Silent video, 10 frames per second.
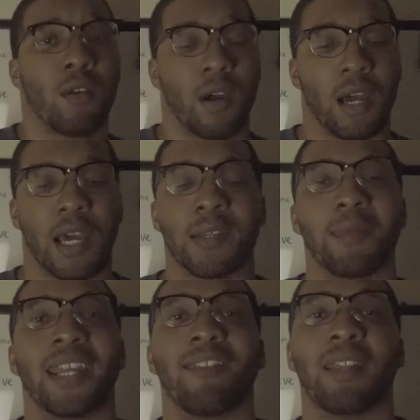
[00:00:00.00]
Uh, this
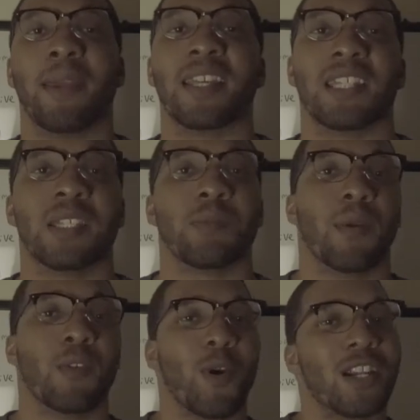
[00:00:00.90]
might not really make sense, but
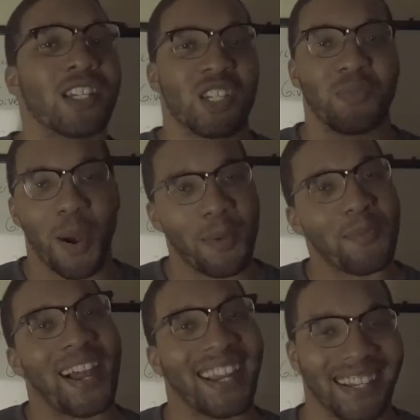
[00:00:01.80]
if you're watching this, you're probably
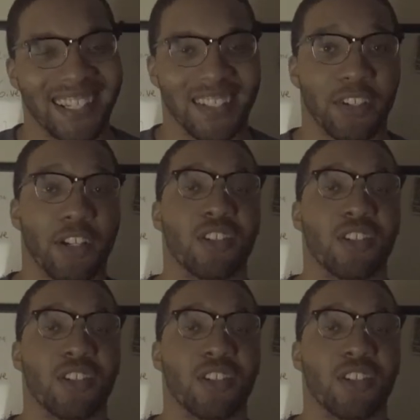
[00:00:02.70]
black and introverted,